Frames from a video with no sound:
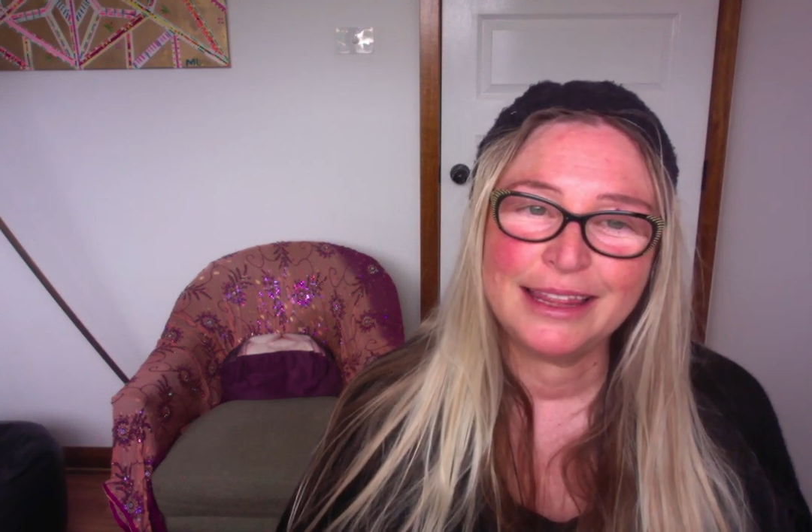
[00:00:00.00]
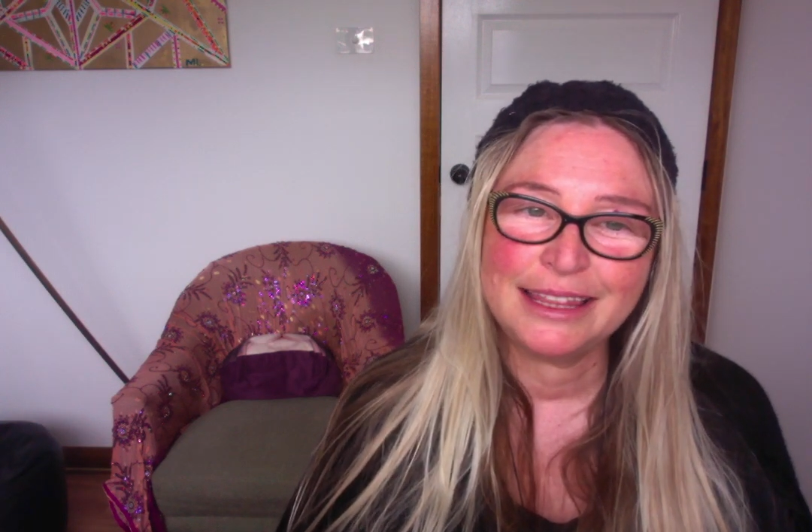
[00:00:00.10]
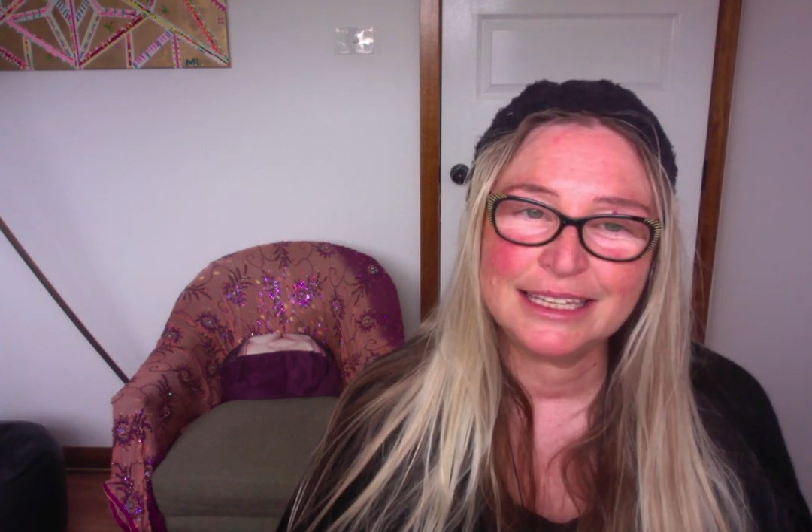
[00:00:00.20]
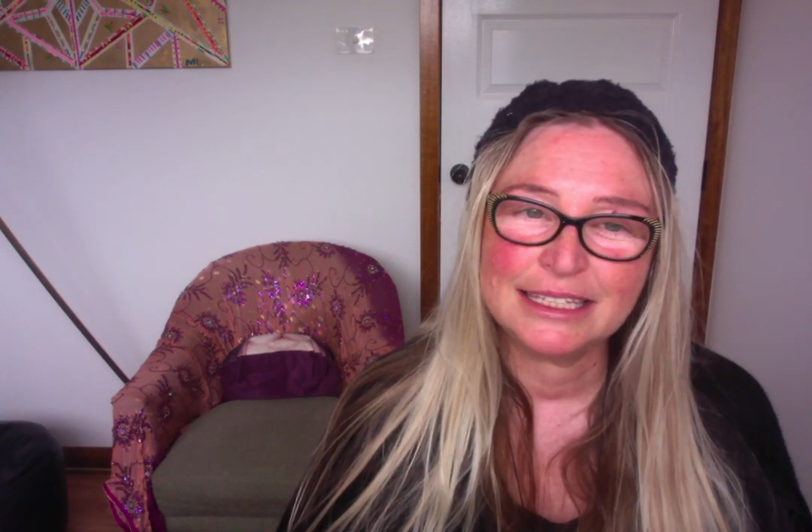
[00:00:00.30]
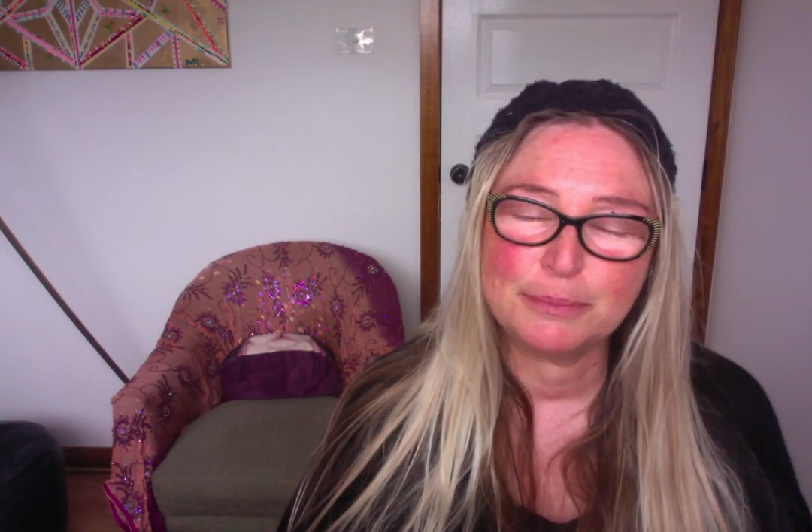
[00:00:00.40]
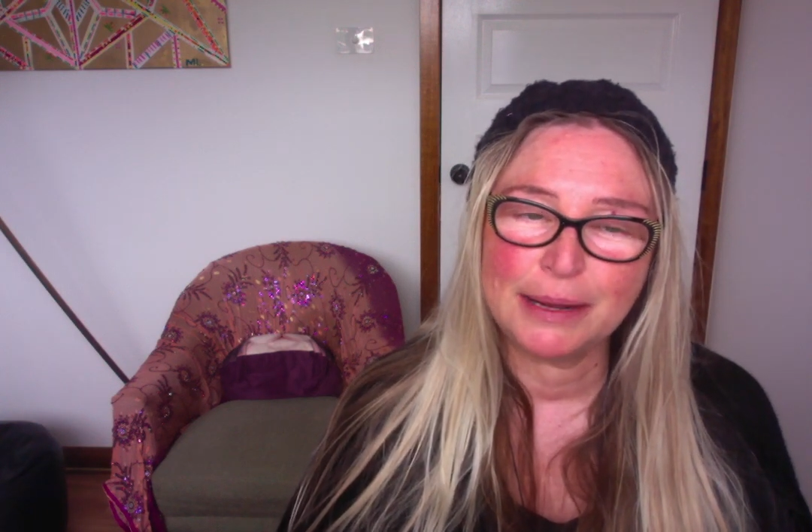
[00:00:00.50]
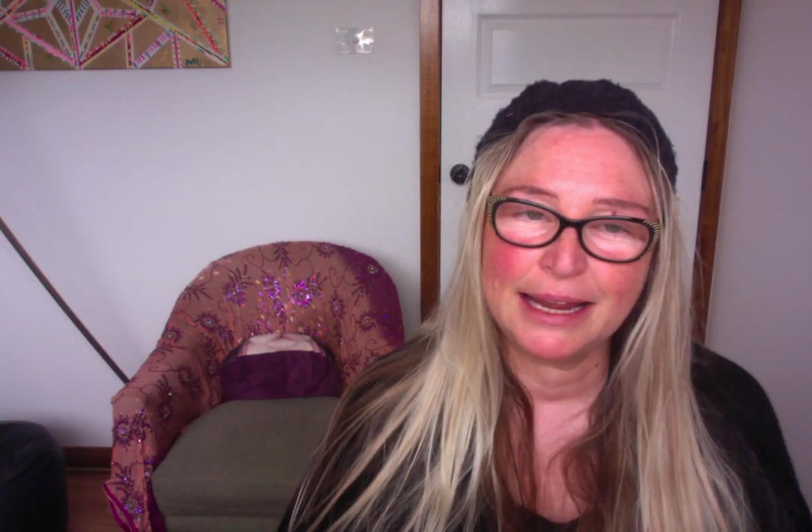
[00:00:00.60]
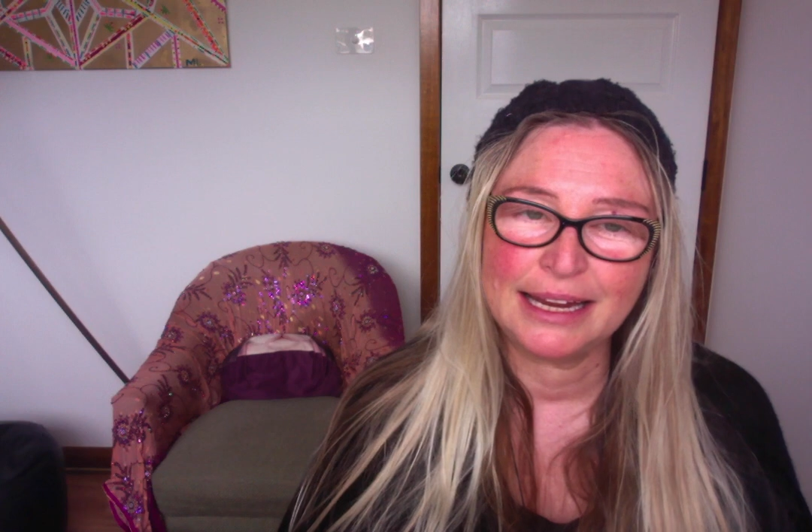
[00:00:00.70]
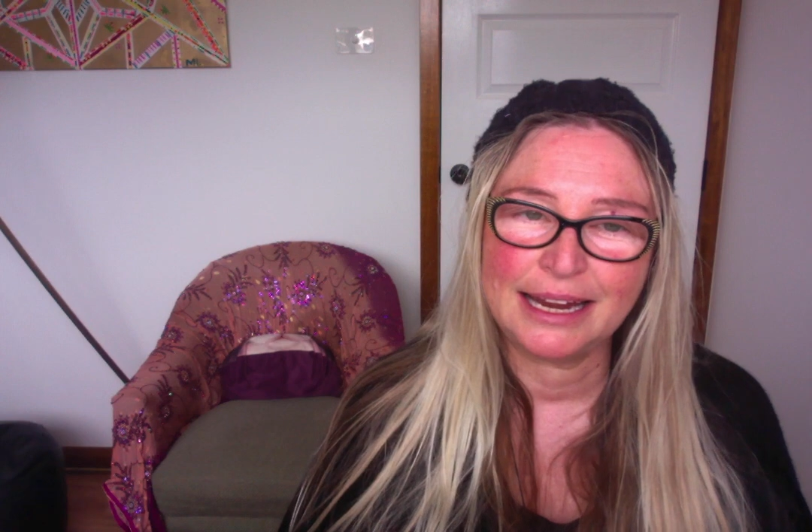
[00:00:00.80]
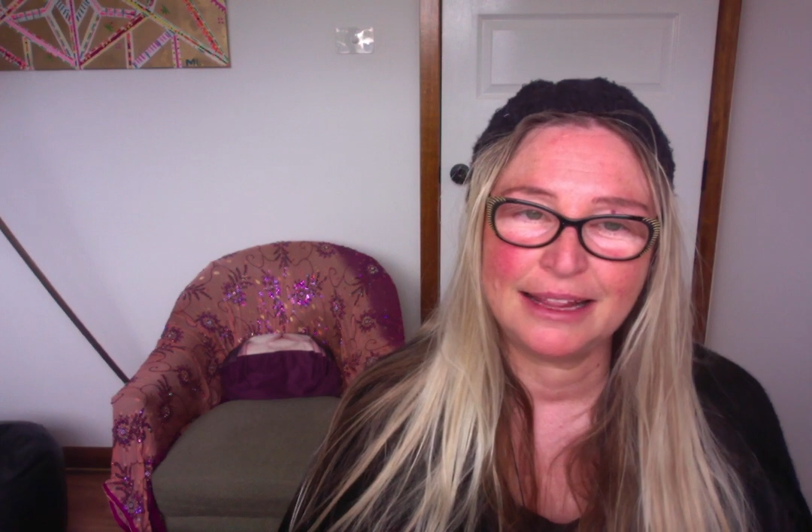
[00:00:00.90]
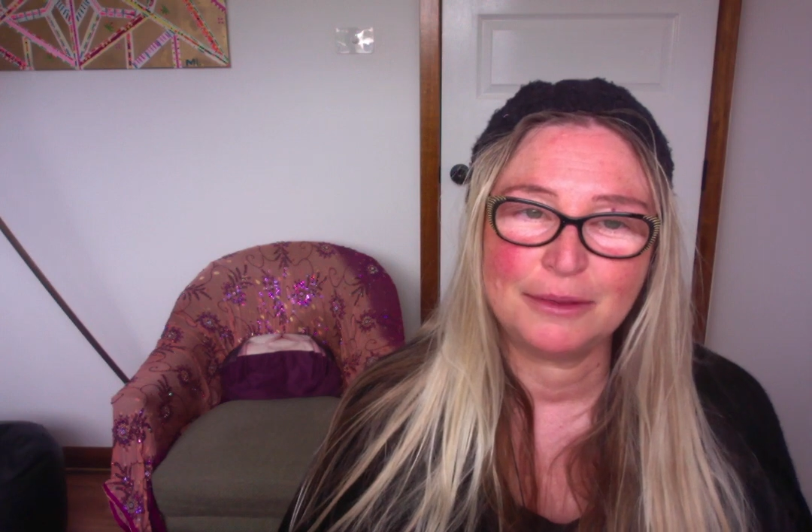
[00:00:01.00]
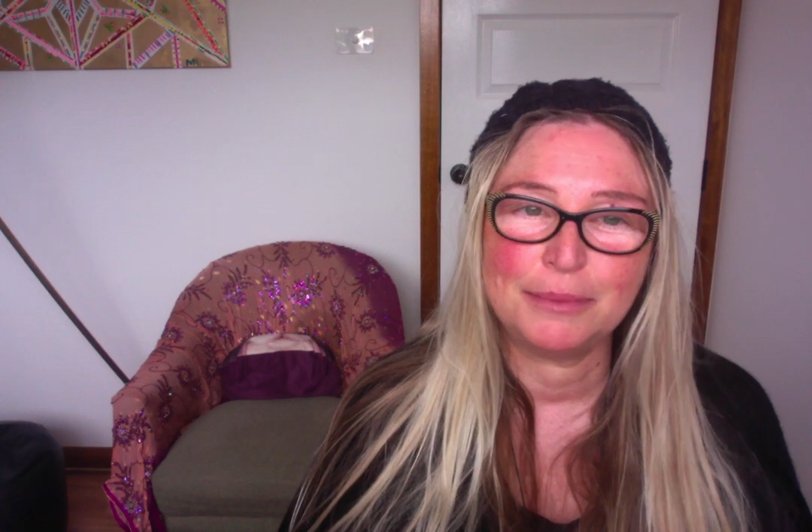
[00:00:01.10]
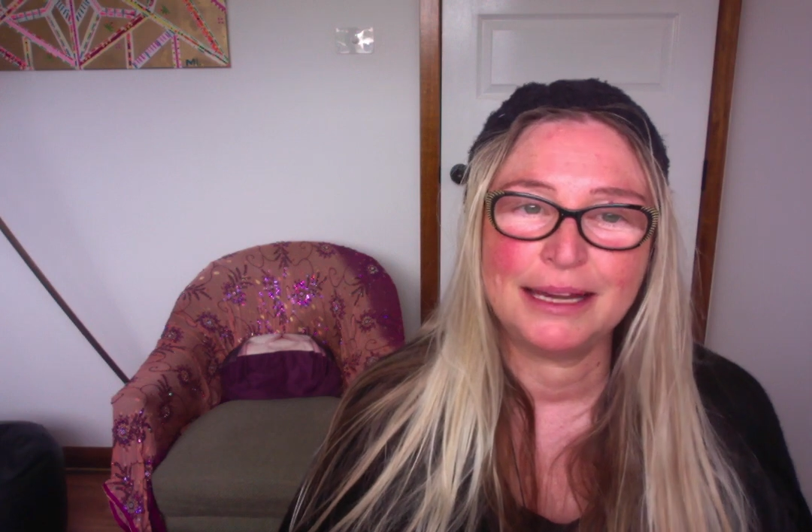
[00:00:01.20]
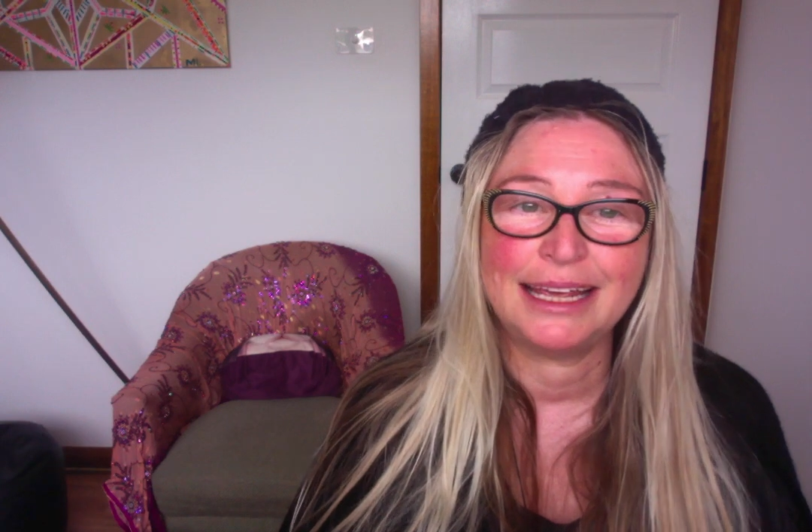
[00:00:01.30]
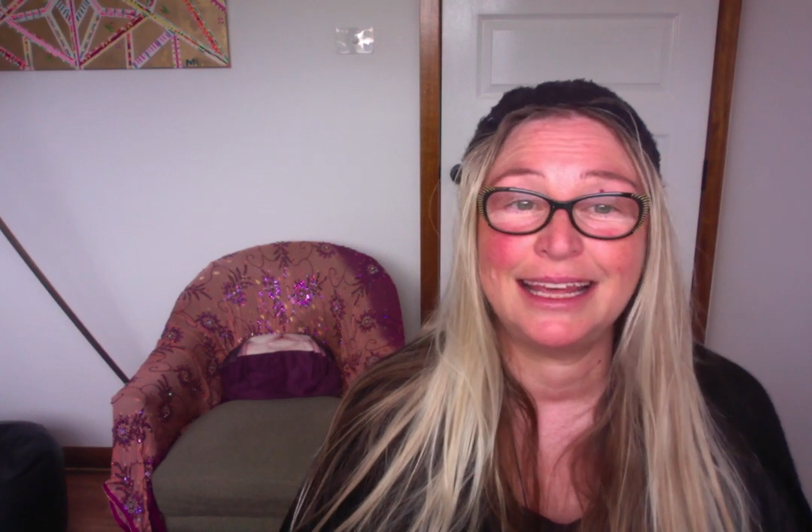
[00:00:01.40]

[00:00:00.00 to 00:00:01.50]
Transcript: this planet at the minute